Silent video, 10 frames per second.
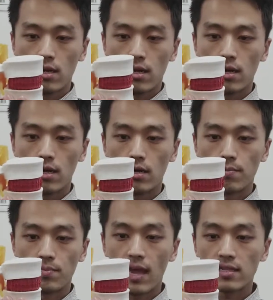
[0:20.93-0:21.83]
Um,
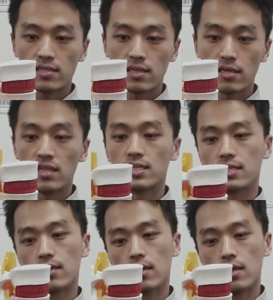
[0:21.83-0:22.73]
that's a
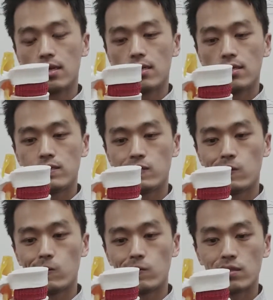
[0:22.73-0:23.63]
disc.
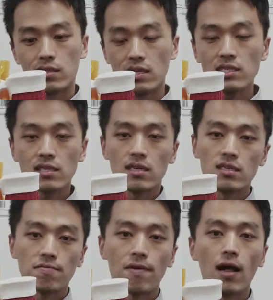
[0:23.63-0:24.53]
So disc
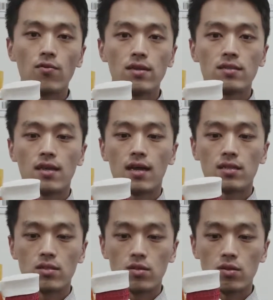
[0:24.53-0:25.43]
is following that
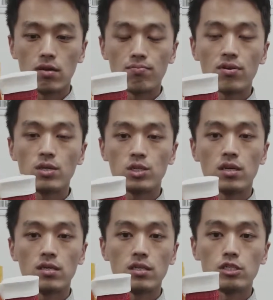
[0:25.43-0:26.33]
your
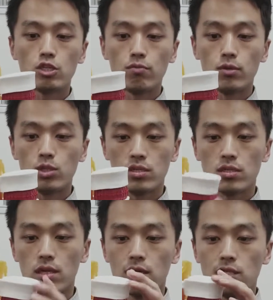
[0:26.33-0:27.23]
pressure distribution.
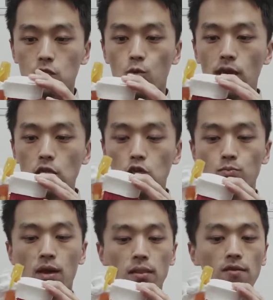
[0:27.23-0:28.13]
So when you're
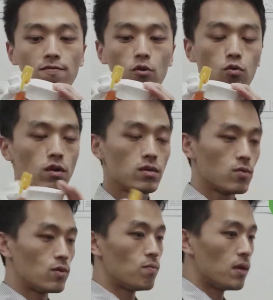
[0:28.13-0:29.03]
bending forward,
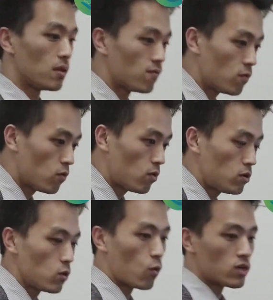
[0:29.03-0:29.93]
when you're bending
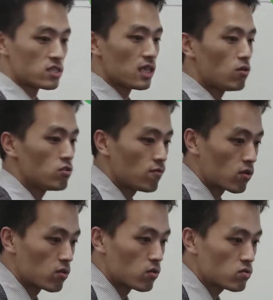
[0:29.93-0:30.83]
forward or slouching for
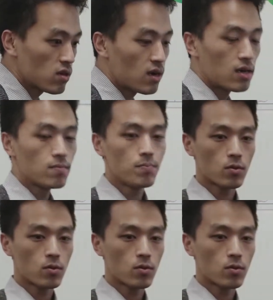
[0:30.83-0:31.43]
a long time,